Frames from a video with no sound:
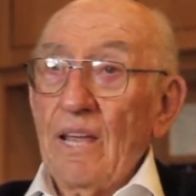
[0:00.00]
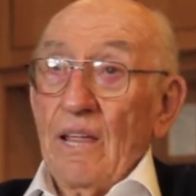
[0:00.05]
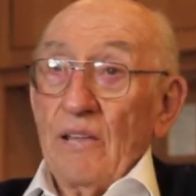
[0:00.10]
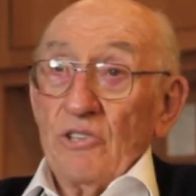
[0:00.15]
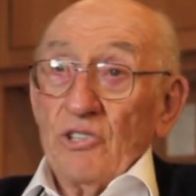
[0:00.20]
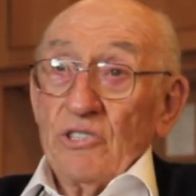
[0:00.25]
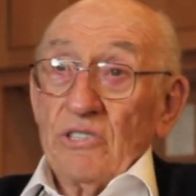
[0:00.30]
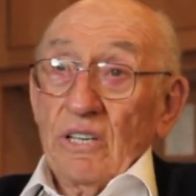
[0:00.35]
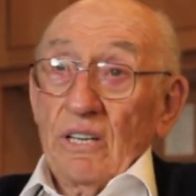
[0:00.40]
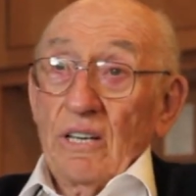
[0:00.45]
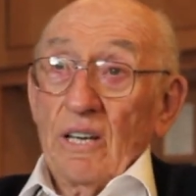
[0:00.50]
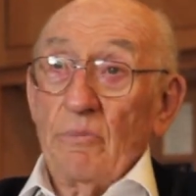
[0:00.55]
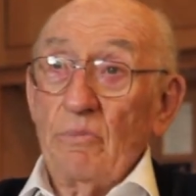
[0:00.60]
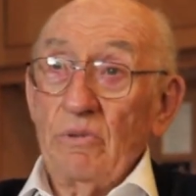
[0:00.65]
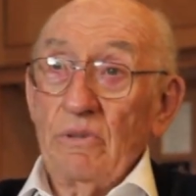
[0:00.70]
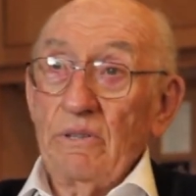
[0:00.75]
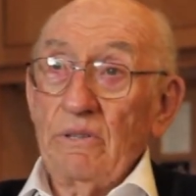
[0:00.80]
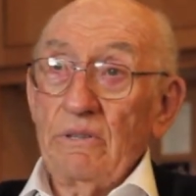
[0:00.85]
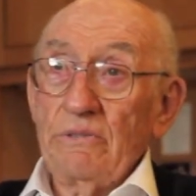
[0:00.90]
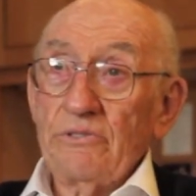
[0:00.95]
Just a
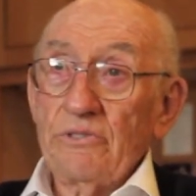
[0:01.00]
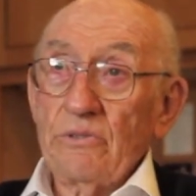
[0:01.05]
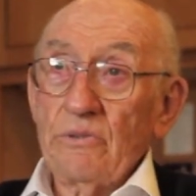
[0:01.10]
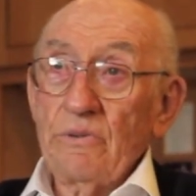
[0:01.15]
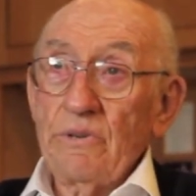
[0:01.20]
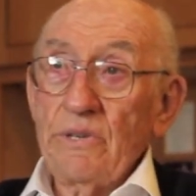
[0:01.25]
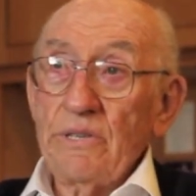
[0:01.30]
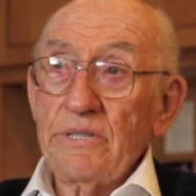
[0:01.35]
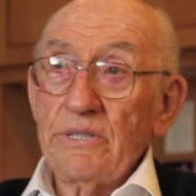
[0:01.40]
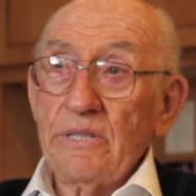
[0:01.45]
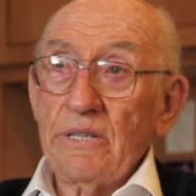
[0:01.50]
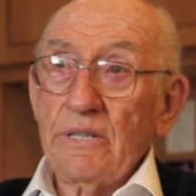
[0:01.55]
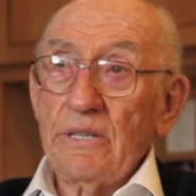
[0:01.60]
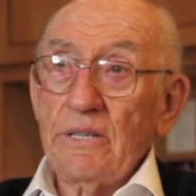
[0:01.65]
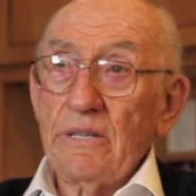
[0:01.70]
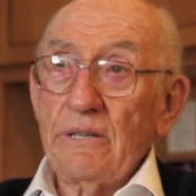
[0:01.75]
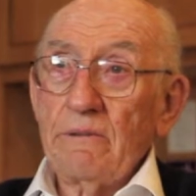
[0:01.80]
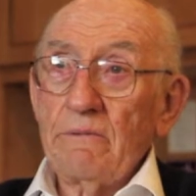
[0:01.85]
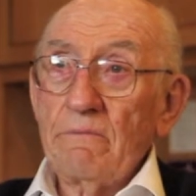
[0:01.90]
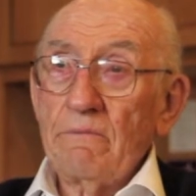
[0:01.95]
couple little stories
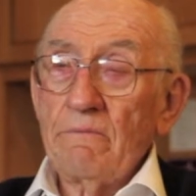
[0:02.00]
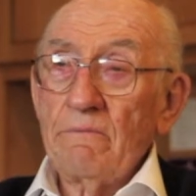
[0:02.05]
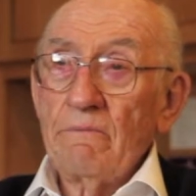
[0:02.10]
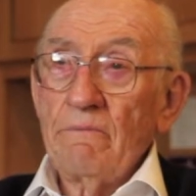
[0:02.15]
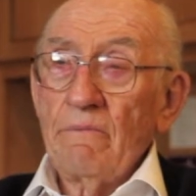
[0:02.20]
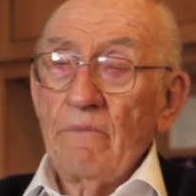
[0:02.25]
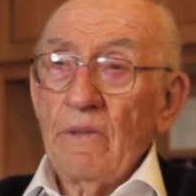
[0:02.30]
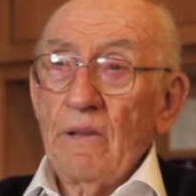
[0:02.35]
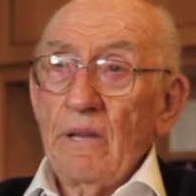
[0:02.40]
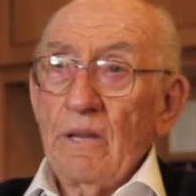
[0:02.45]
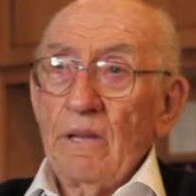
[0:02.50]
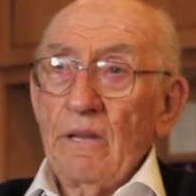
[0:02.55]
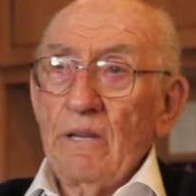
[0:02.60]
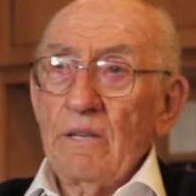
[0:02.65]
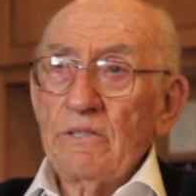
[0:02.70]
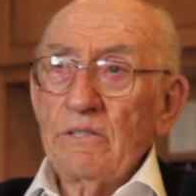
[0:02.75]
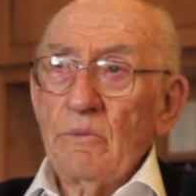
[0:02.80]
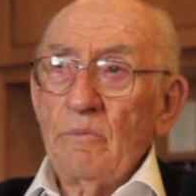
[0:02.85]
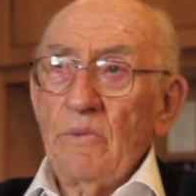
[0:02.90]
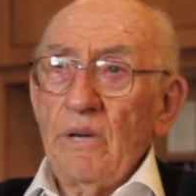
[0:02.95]

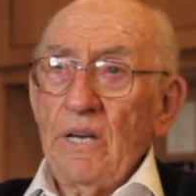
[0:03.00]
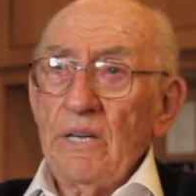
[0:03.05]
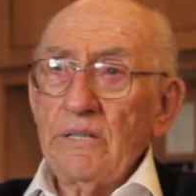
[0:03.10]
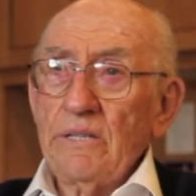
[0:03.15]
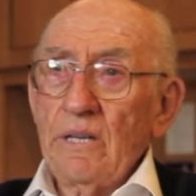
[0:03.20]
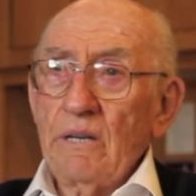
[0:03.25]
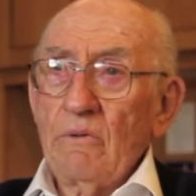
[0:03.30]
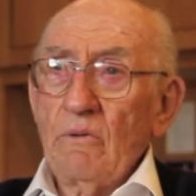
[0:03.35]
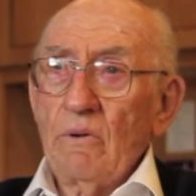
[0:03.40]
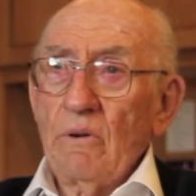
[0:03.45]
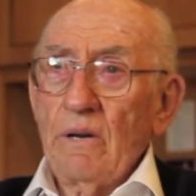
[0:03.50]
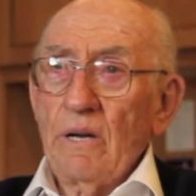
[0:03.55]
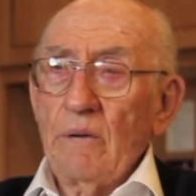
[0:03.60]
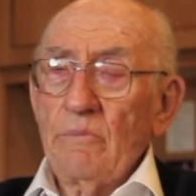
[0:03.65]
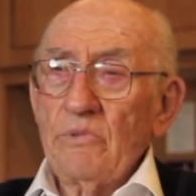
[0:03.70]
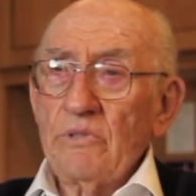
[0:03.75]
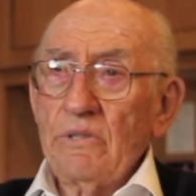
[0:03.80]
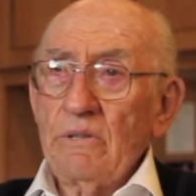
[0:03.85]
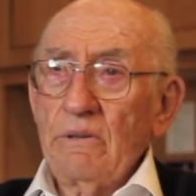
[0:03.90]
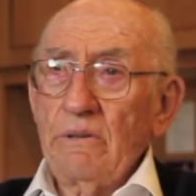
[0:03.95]
that's amazing why
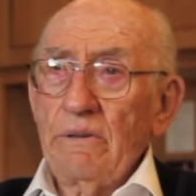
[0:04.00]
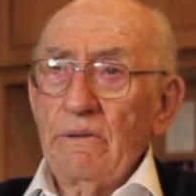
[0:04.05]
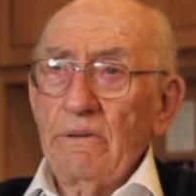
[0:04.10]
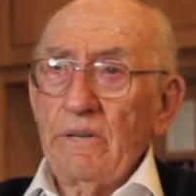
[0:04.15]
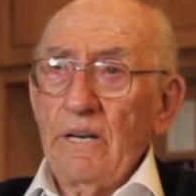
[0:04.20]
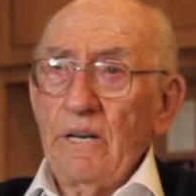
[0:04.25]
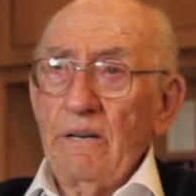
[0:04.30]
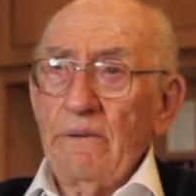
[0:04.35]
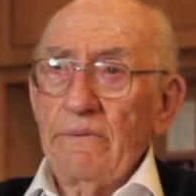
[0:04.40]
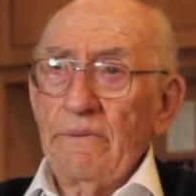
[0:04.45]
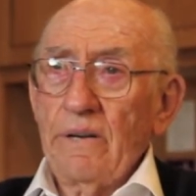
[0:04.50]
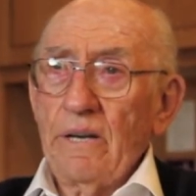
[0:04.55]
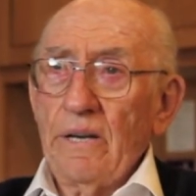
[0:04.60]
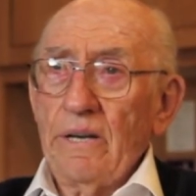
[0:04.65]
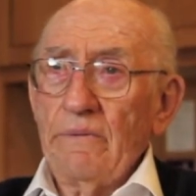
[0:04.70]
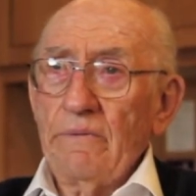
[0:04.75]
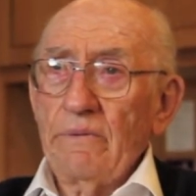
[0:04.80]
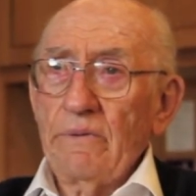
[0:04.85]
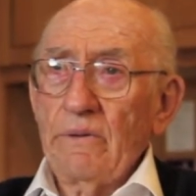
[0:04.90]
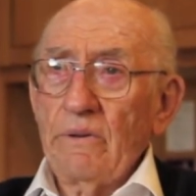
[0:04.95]
I'm still here at
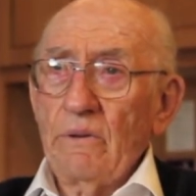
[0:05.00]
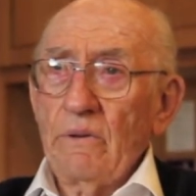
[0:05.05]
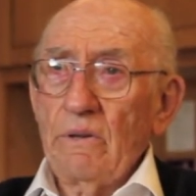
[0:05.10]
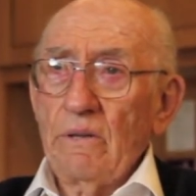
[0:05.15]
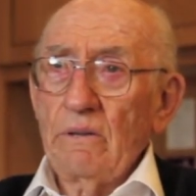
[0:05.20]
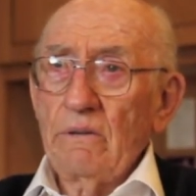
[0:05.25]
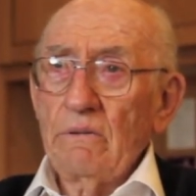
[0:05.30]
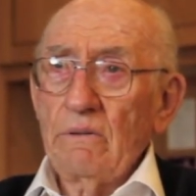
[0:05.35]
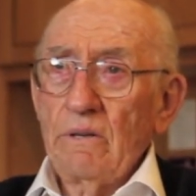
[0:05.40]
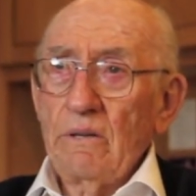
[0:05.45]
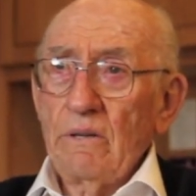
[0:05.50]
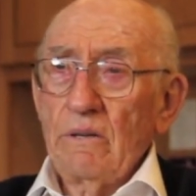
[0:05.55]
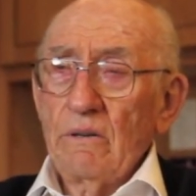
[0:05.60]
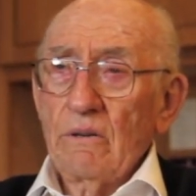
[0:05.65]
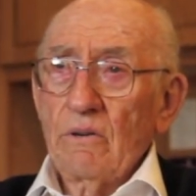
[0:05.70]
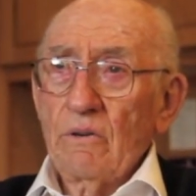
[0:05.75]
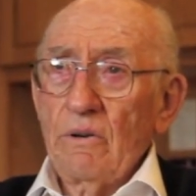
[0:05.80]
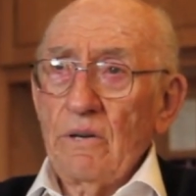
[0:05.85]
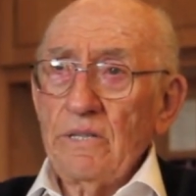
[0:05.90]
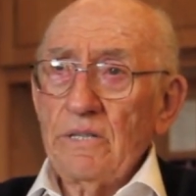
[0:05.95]
85 with all the
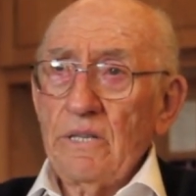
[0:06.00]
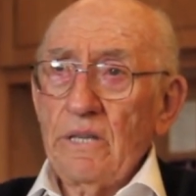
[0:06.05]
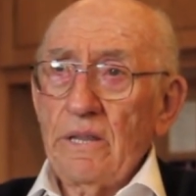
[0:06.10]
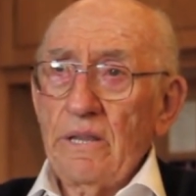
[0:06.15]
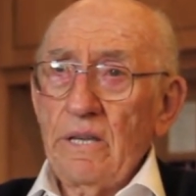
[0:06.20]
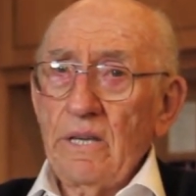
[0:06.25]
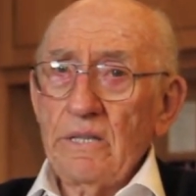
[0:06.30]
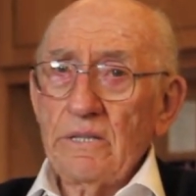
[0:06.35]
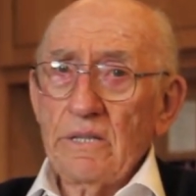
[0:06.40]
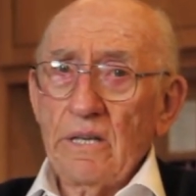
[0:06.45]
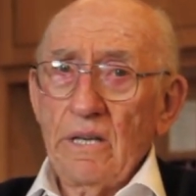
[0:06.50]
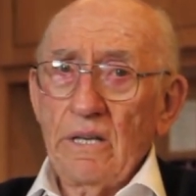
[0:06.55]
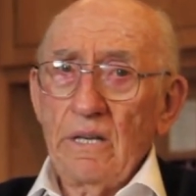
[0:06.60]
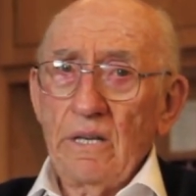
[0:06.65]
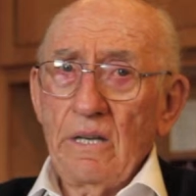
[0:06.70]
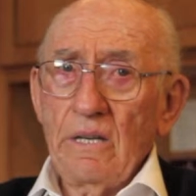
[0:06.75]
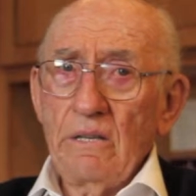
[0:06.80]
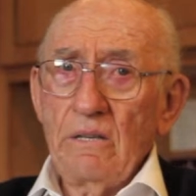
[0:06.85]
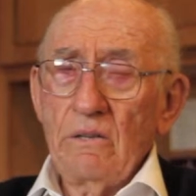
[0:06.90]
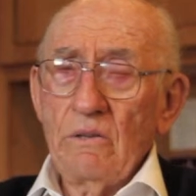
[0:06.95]
crazy things I
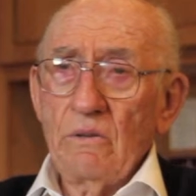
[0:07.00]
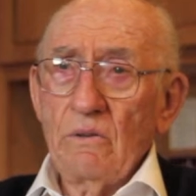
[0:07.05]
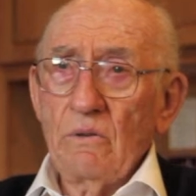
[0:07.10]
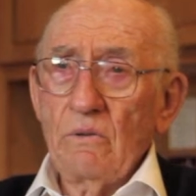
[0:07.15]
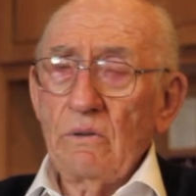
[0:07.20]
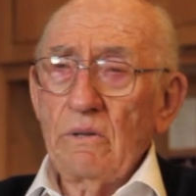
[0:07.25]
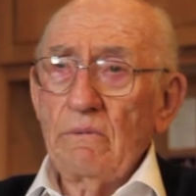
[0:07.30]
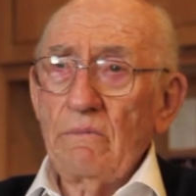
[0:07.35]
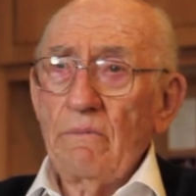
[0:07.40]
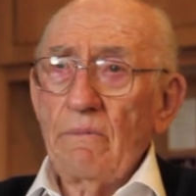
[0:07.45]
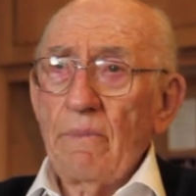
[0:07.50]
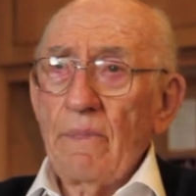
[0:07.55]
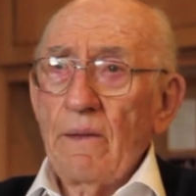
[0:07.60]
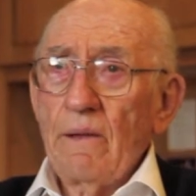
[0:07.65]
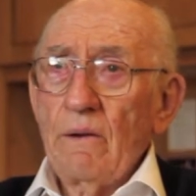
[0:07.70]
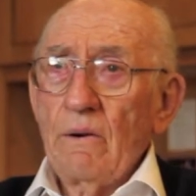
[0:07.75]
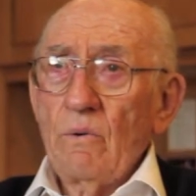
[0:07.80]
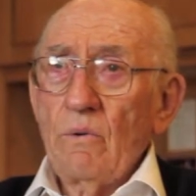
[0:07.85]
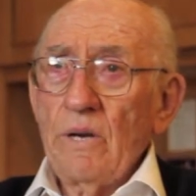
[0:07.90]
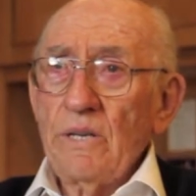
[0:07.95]
did, you know, and
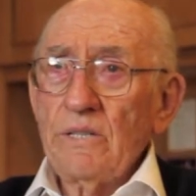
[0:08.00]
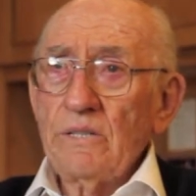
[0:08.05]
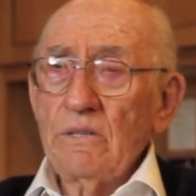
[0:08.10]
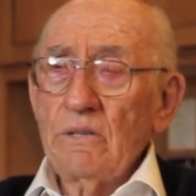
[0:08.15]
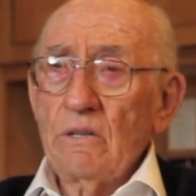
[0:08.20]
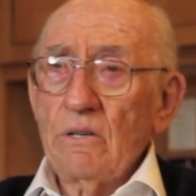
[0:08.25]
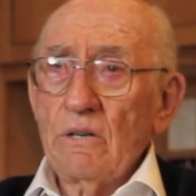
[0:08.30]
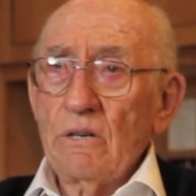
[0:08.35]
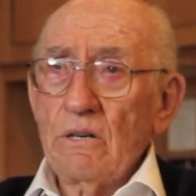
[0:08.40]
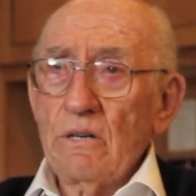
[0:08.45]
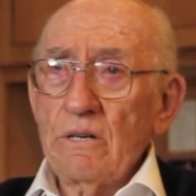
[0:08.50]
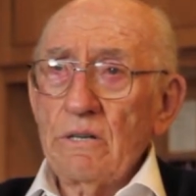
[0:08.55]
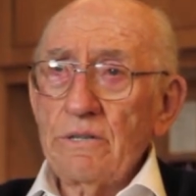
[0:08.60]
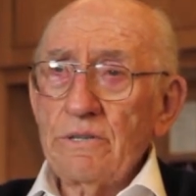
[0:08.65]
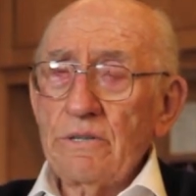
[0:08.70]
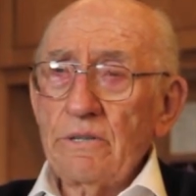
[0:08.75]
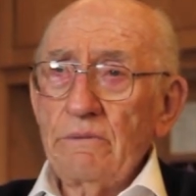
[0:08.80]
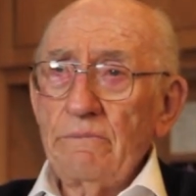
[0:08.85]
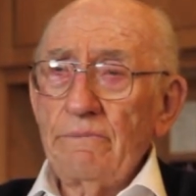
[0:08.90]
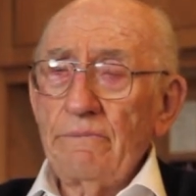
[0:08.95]
racing
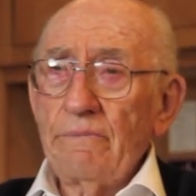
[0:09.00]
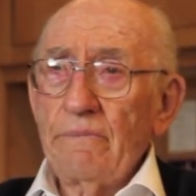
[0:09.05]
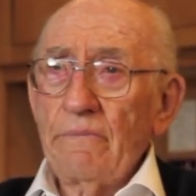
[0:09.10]
cars and